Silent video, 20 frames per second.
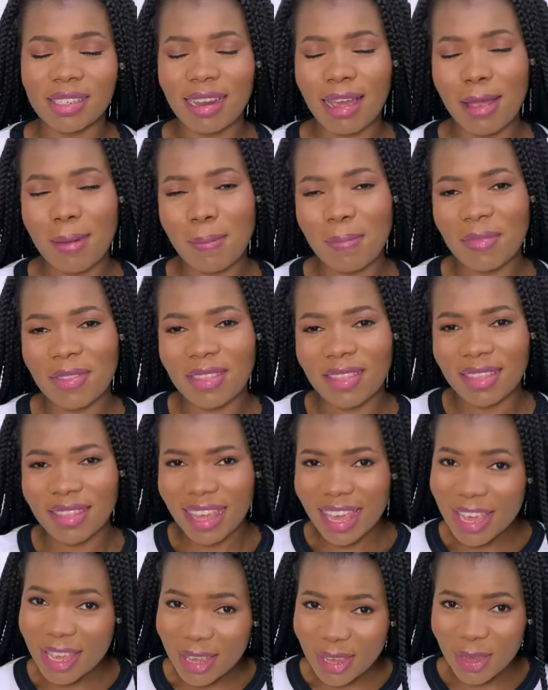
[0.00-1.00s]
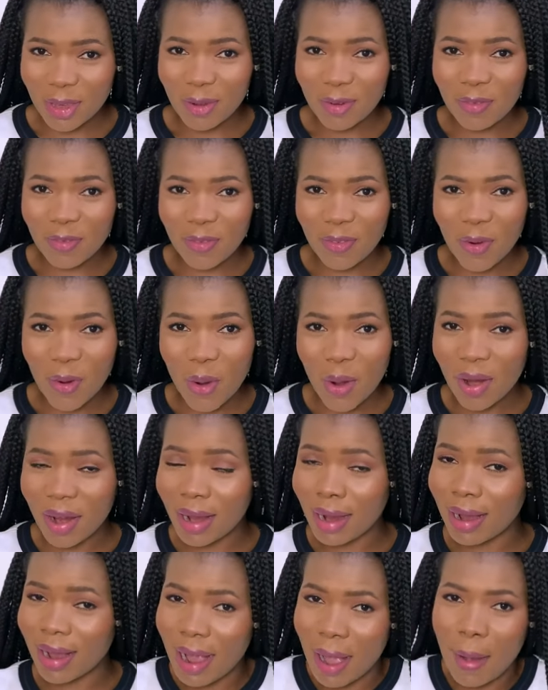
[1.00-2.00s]
time, thank you for
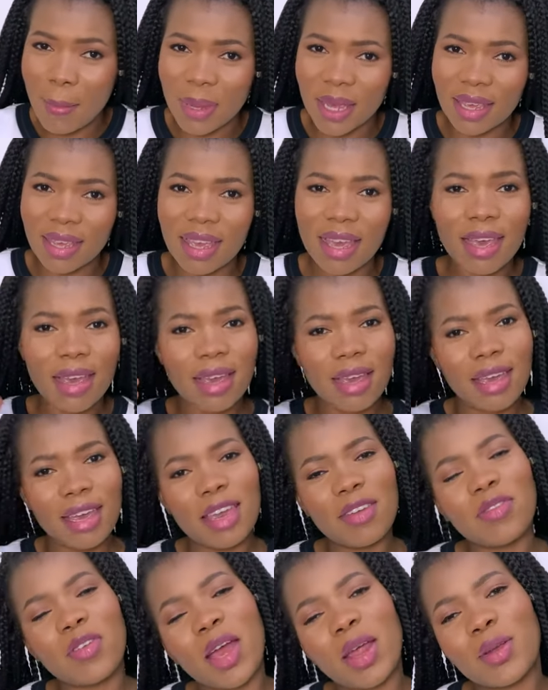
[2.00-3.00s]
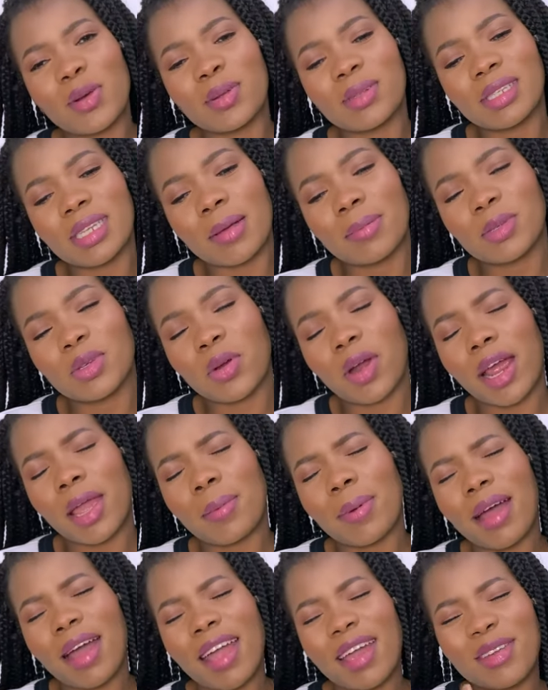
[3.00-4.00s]
coming. If you're an old
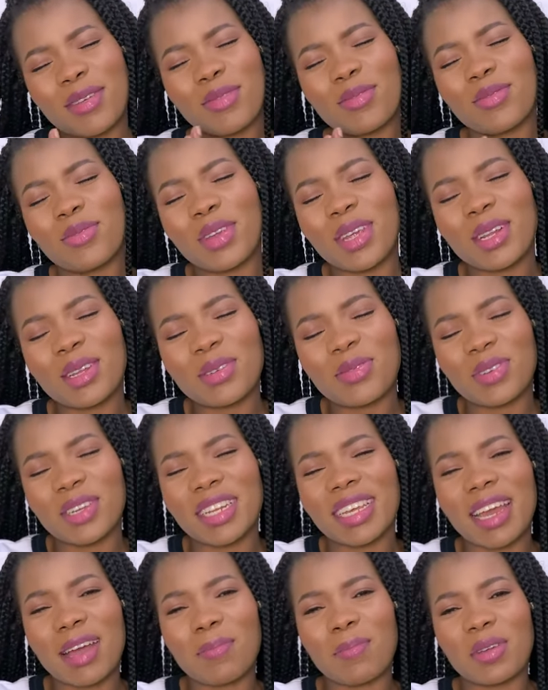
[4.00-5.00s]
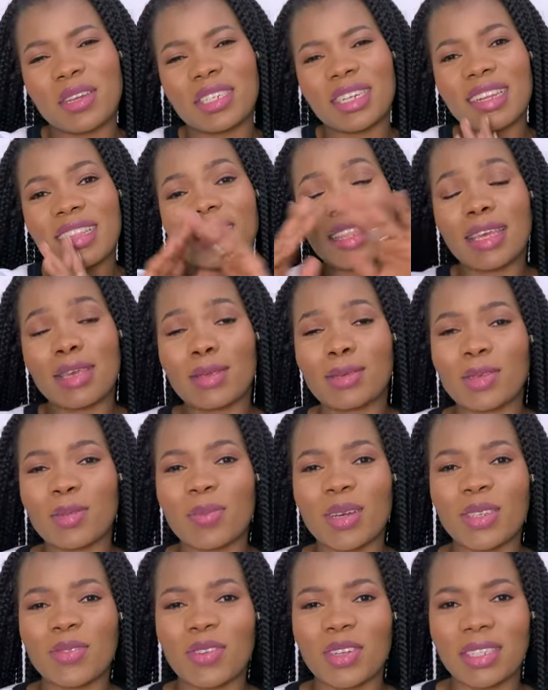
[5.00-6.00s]
subscriber, I really appreciate. Thank you so
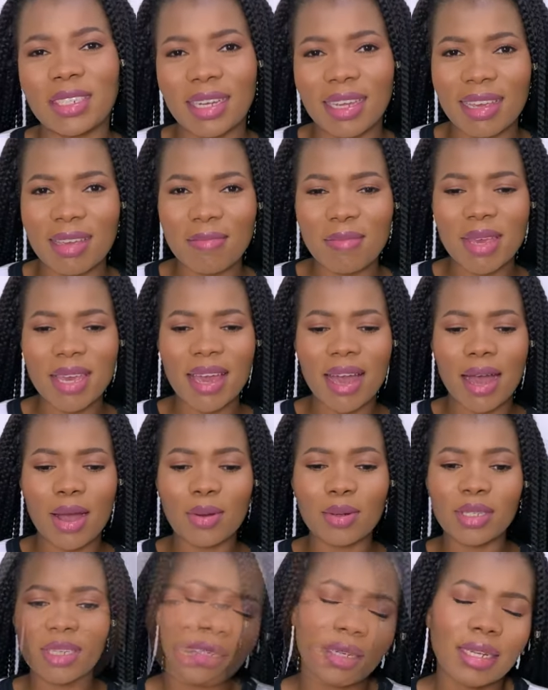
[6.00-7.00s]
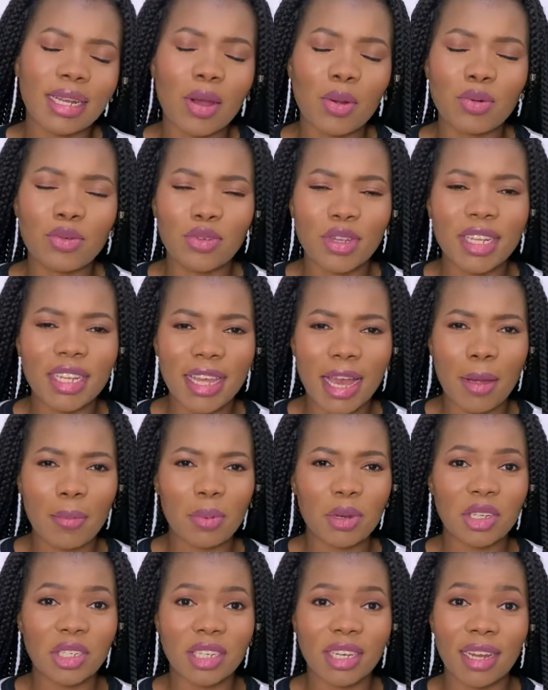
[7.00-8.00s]
much for checking me out. Yet I would really
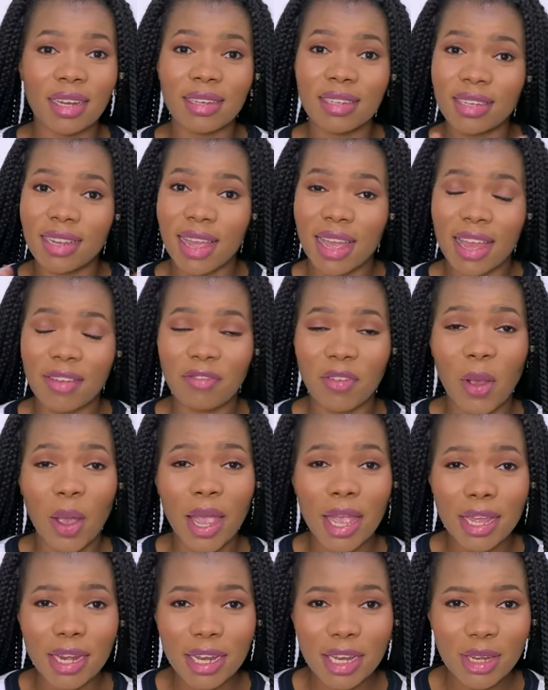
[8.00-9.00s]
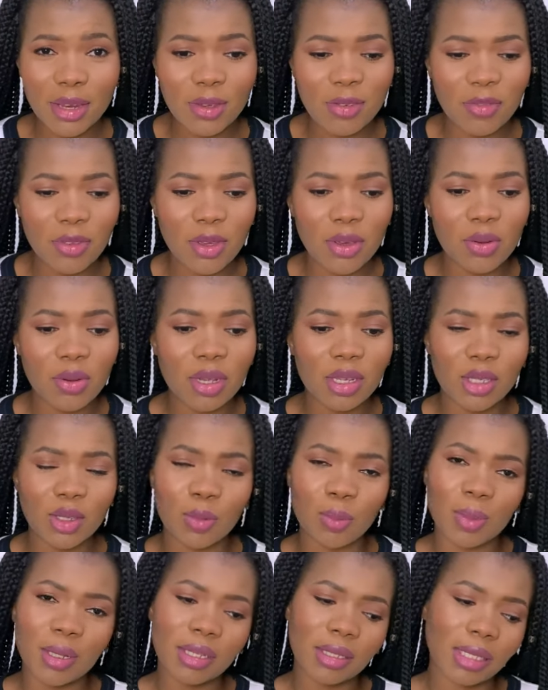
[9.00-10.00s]
appreciate for any new viewers
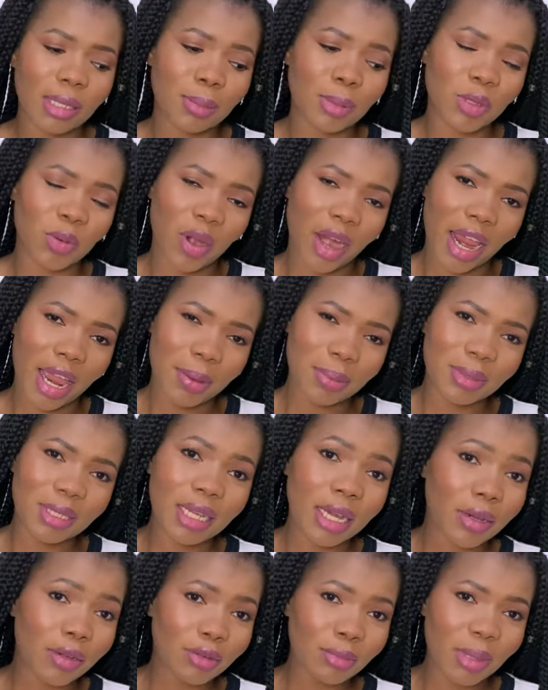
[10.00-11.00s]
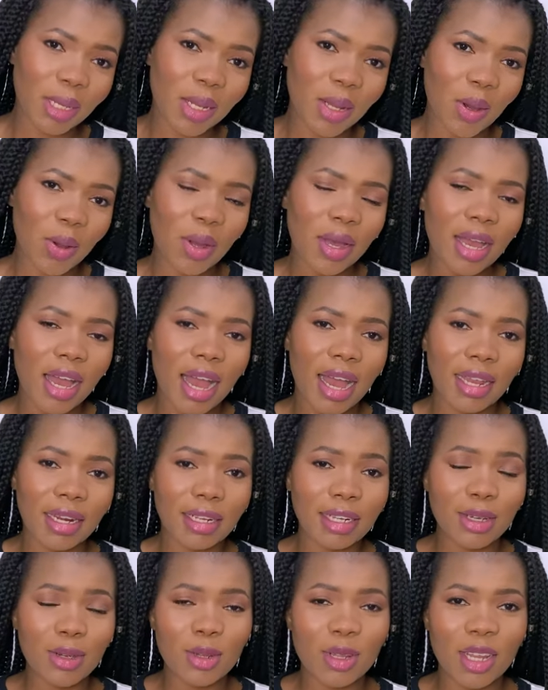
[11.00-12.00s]
to please subscribe down below and
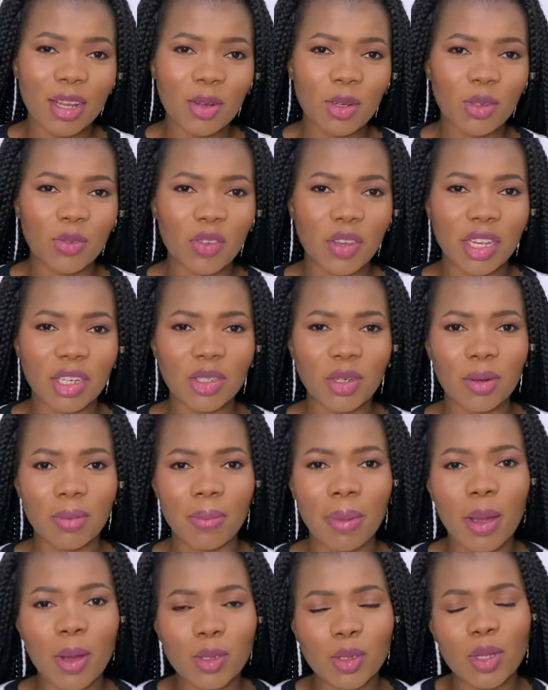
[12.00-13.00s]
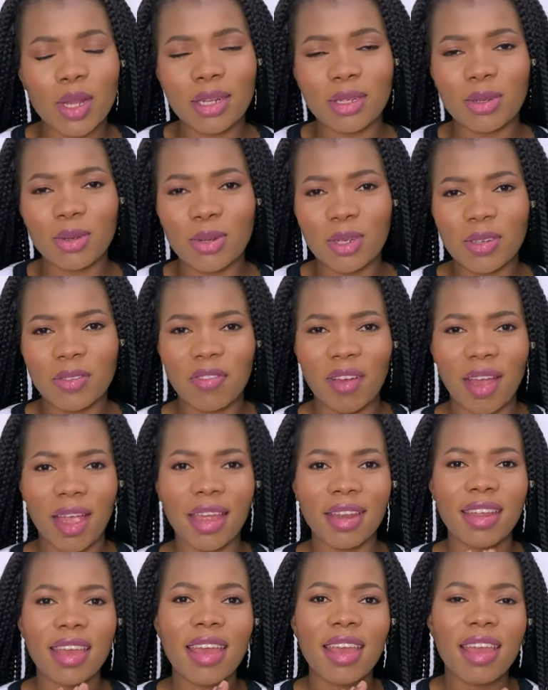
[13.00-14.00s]
click on the notification bell so that you're
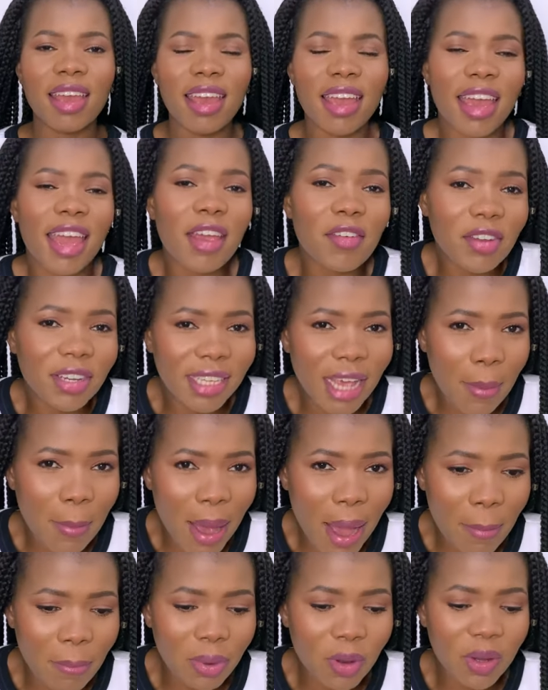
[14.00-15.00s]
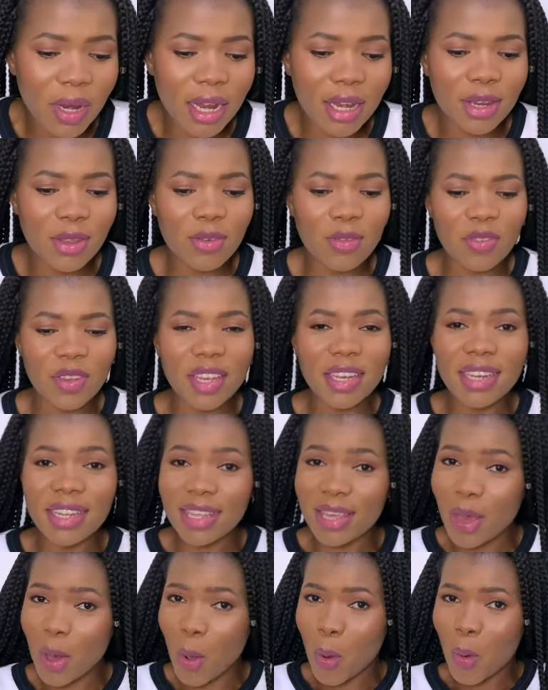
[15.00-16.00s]
notified every time I upload a new
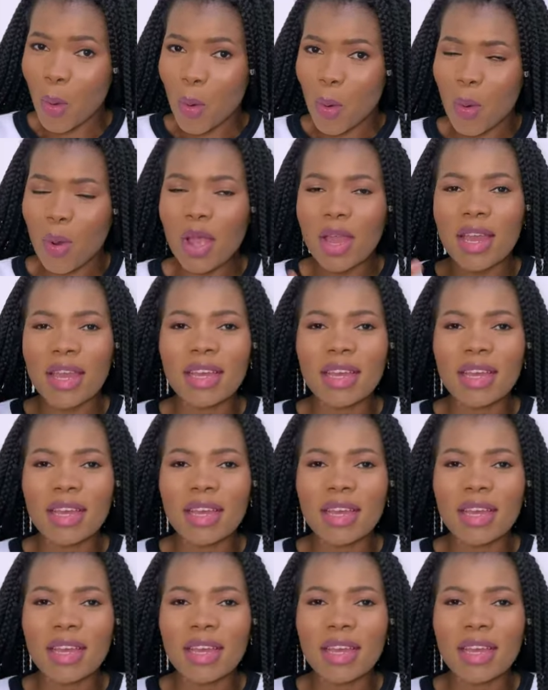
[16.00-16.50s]
video.